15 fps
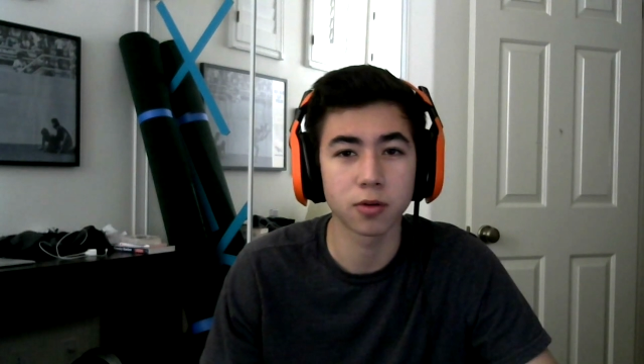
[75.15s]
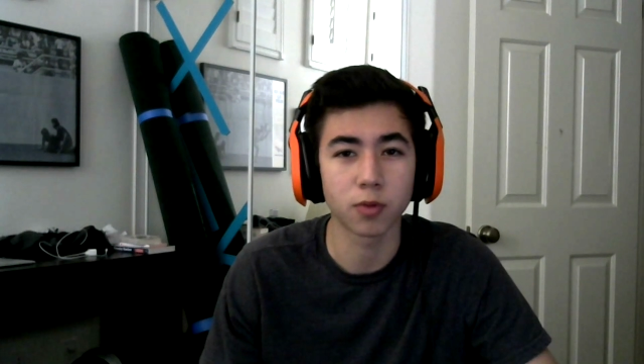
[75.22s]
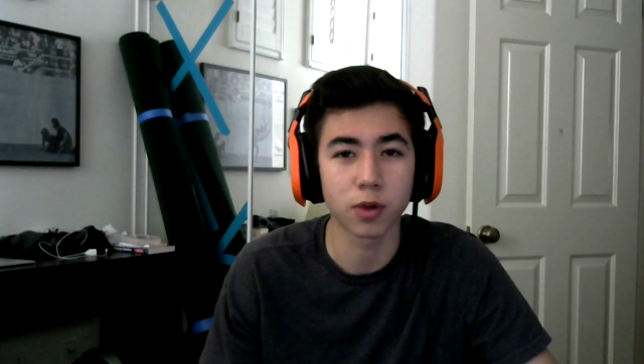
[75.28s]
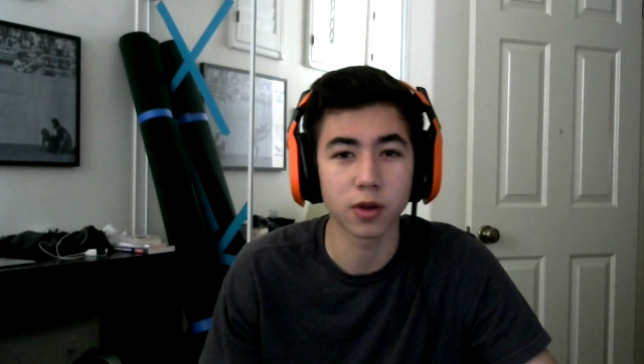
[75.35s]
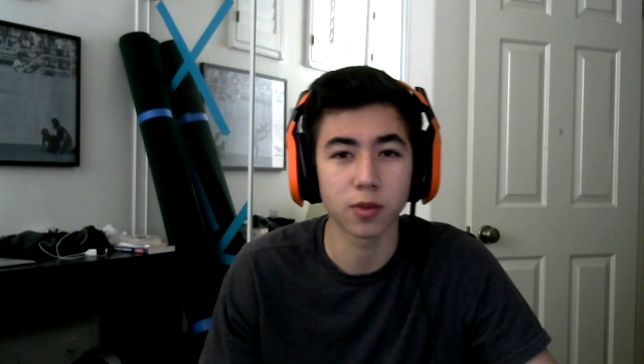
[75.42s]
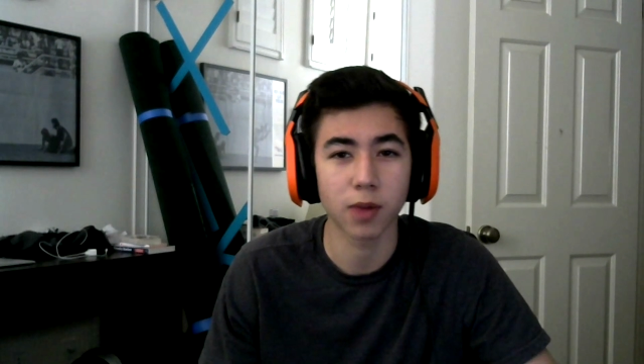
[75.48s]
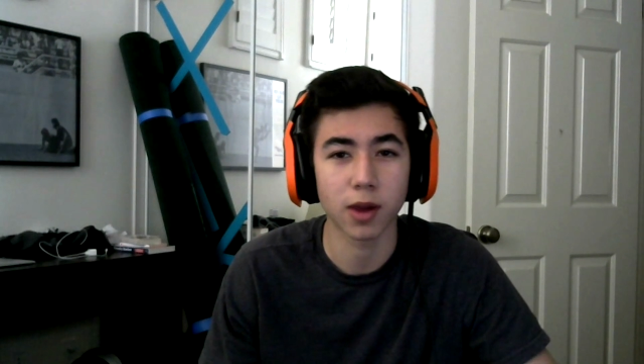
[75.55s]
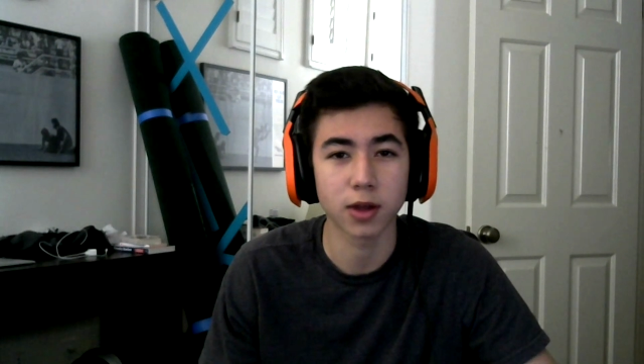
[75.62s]
when
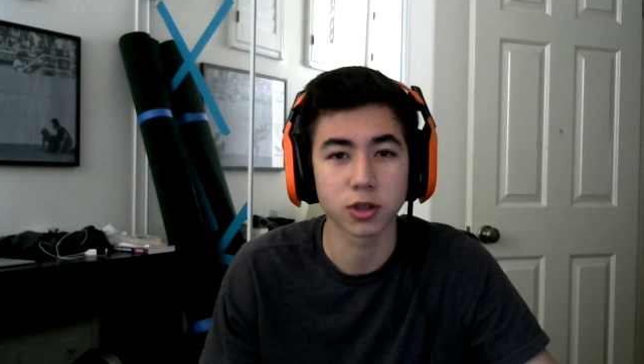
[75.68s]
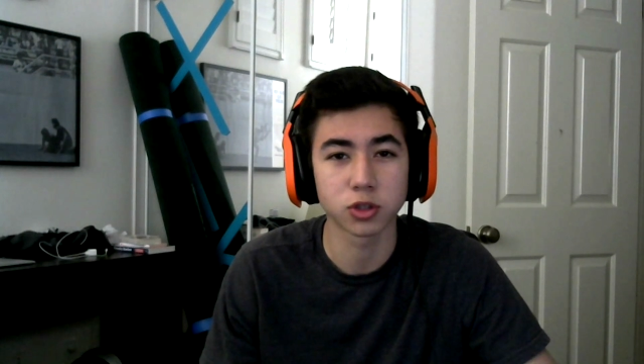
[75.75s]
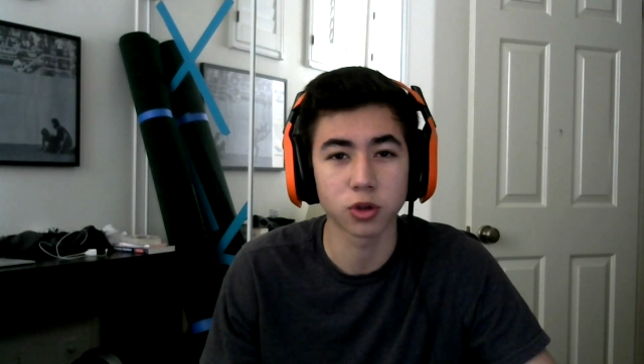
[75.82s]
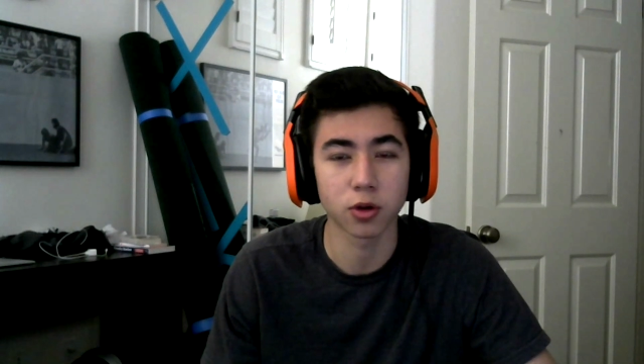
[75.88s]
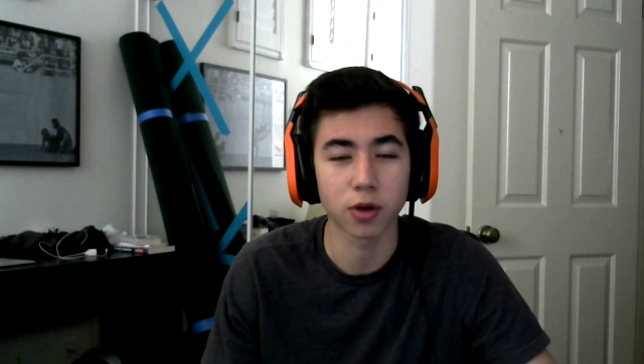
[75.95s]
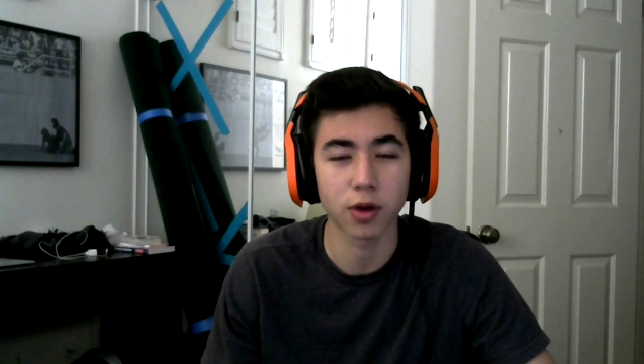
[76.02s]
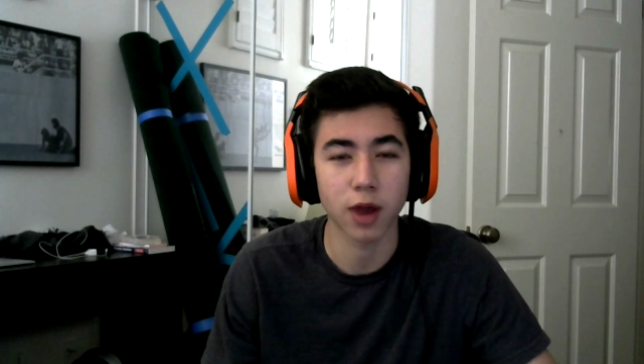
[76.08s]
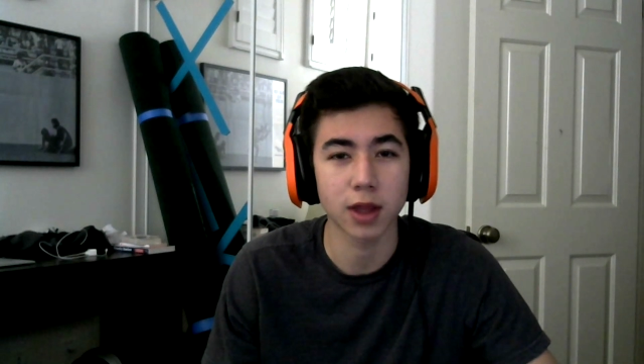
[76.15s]
you buy a
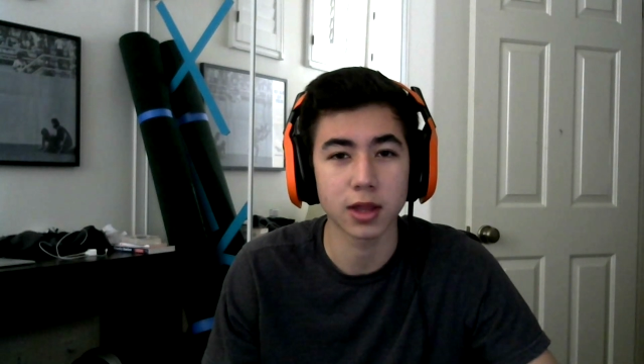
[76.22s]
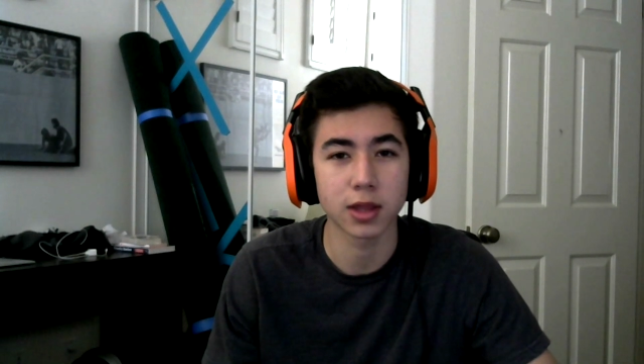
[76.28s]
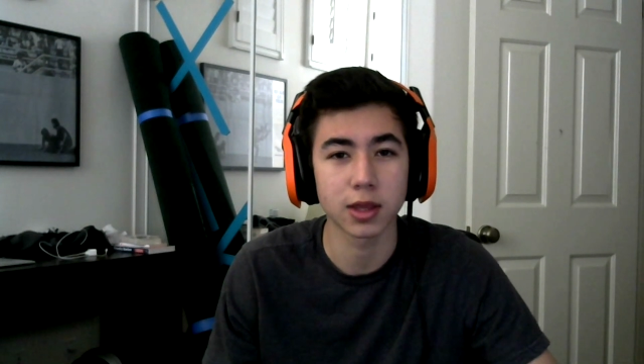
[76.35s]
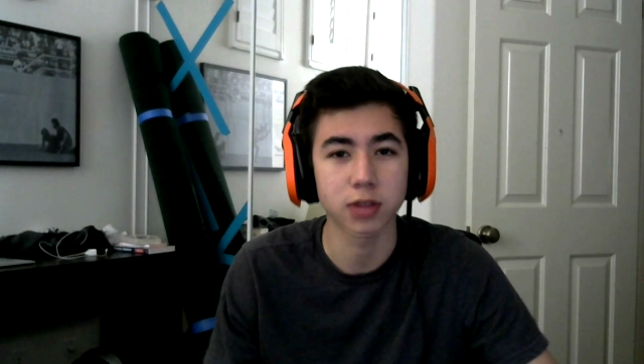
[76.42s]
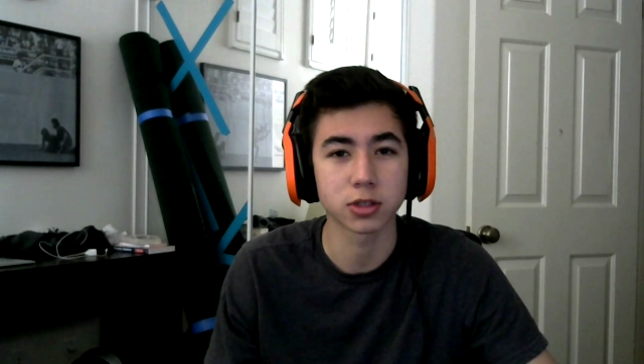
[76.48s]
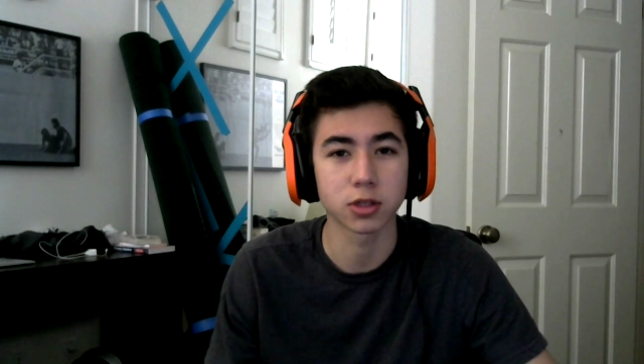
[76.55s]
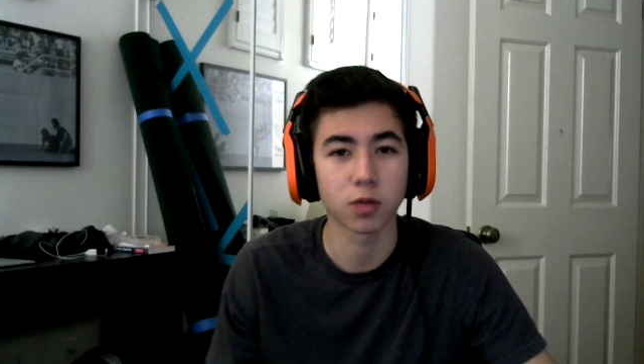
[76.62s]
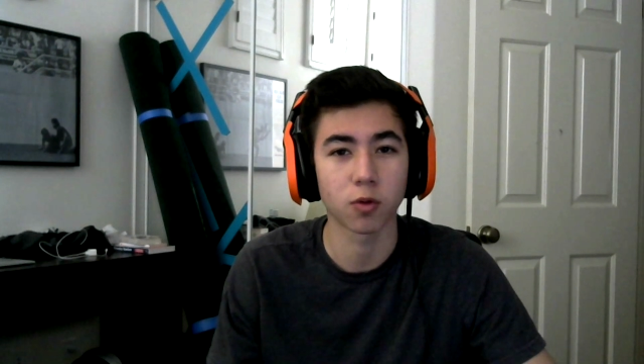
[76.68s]
controller or anything
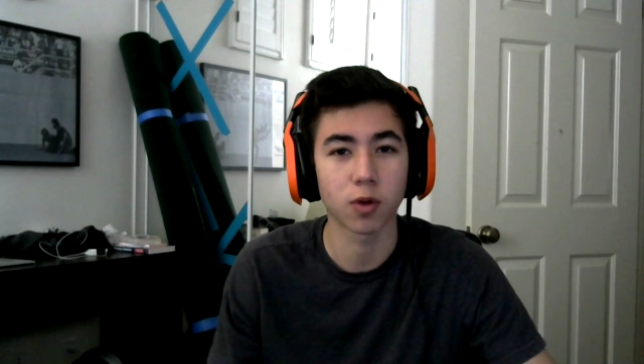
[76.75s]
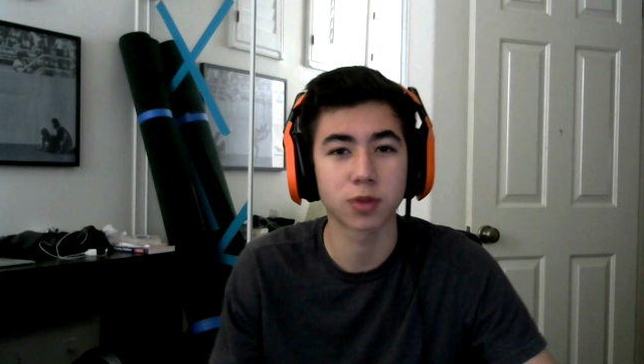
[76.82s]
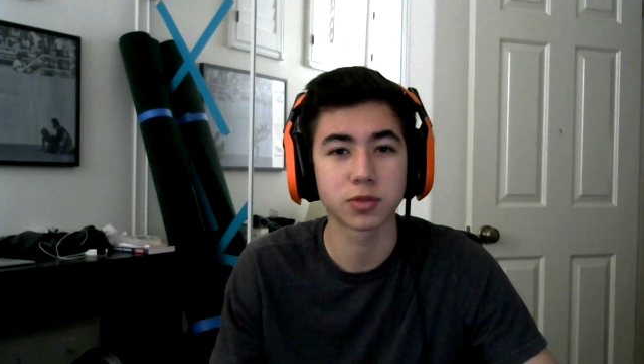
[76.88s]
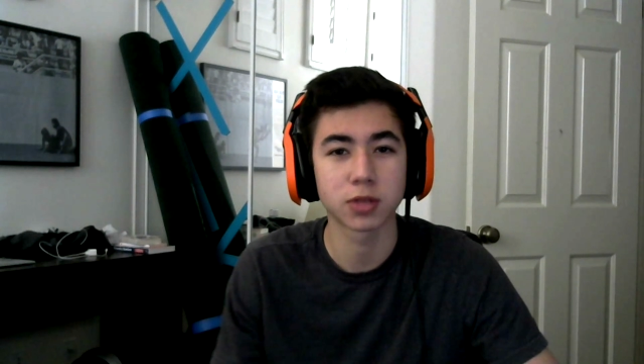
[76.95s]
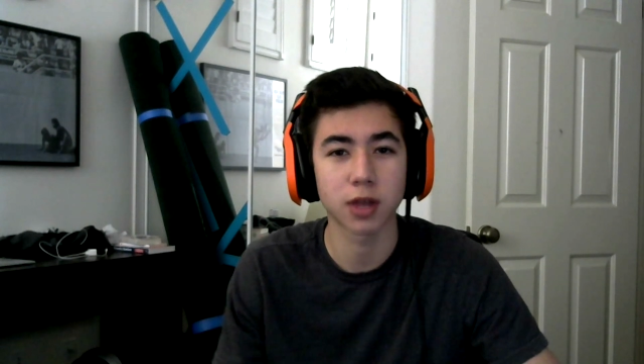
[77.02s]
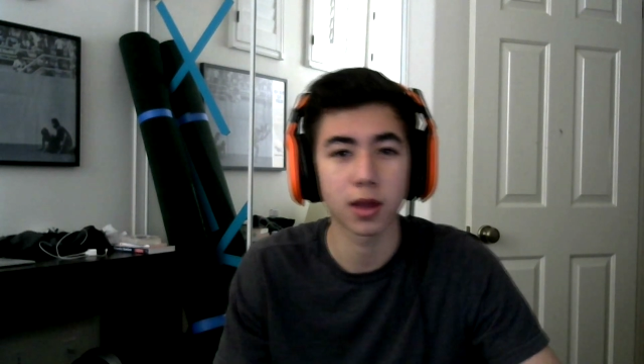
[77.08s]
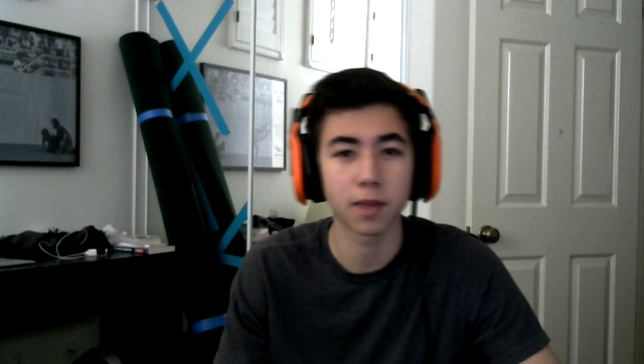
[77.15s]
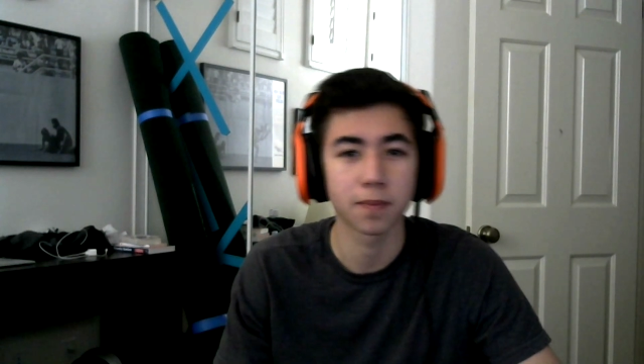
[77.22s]
else on the
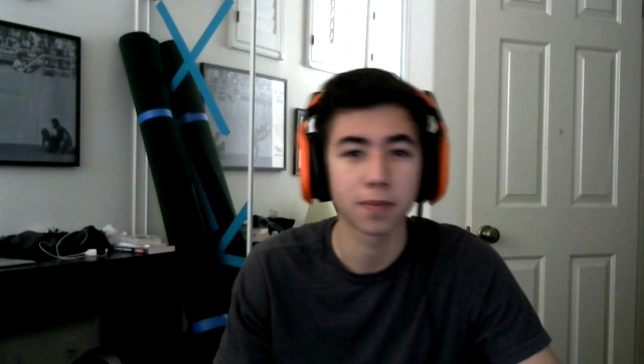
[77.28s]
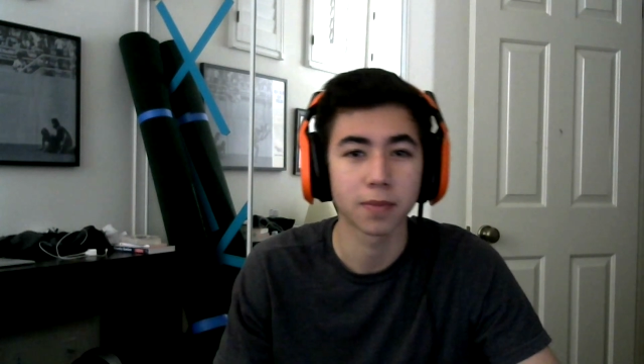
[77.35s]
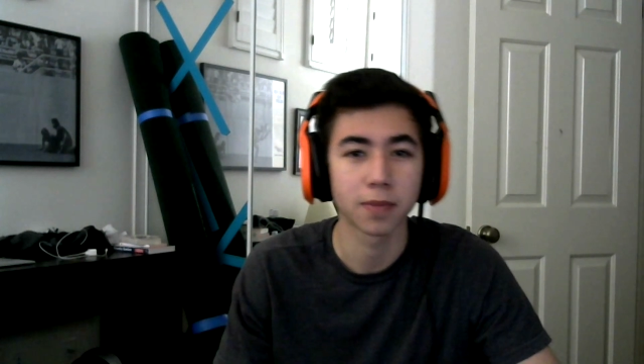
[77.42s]
website.